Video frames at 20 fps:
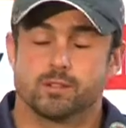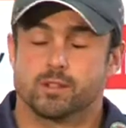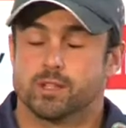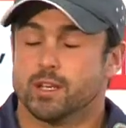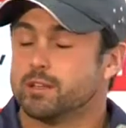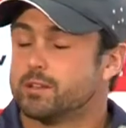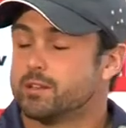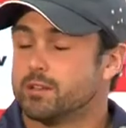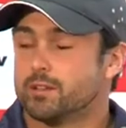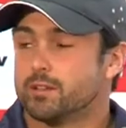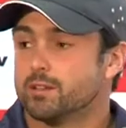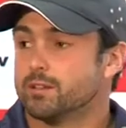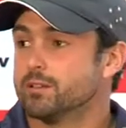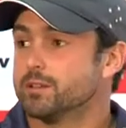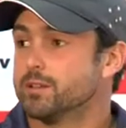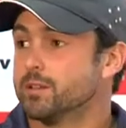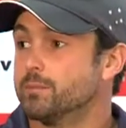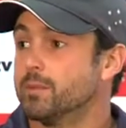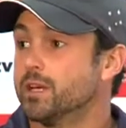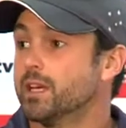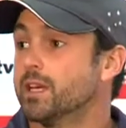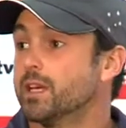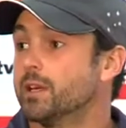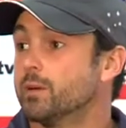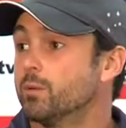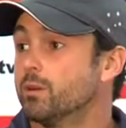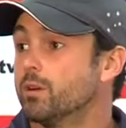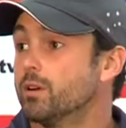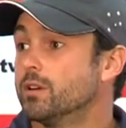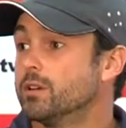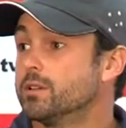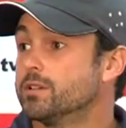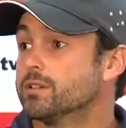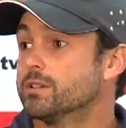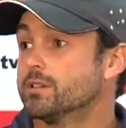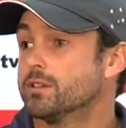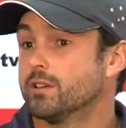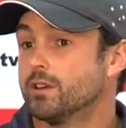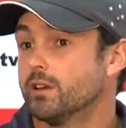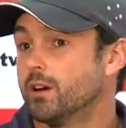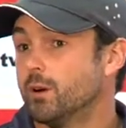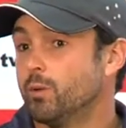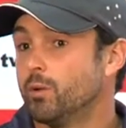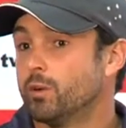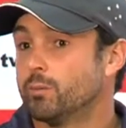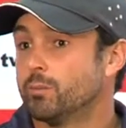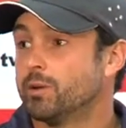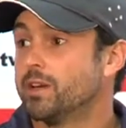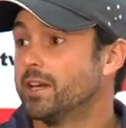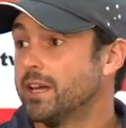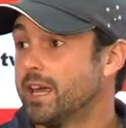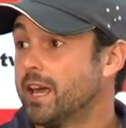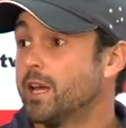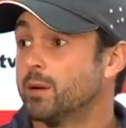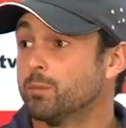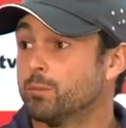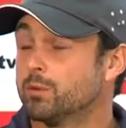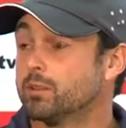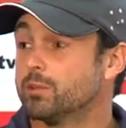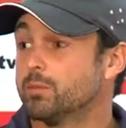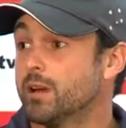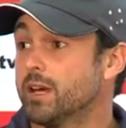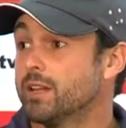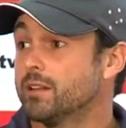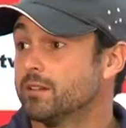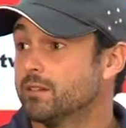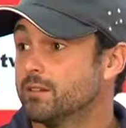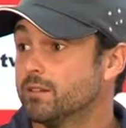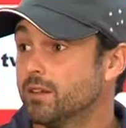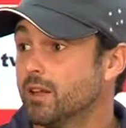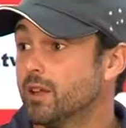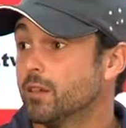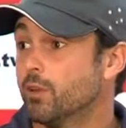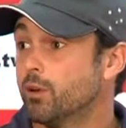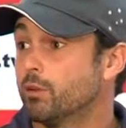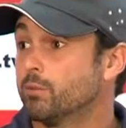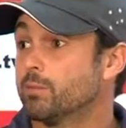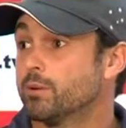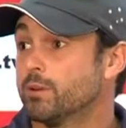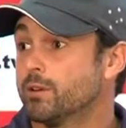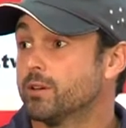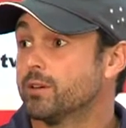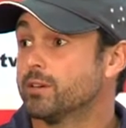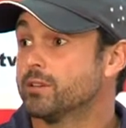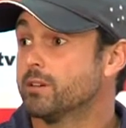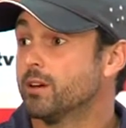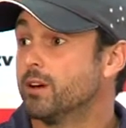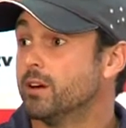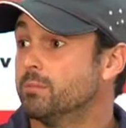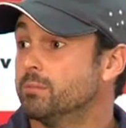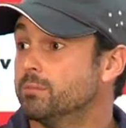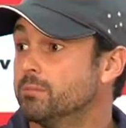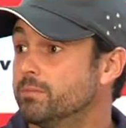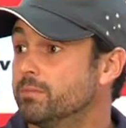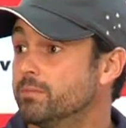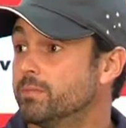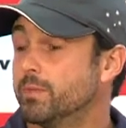said to Mickey was that I want to be accountable to bat a long period of time,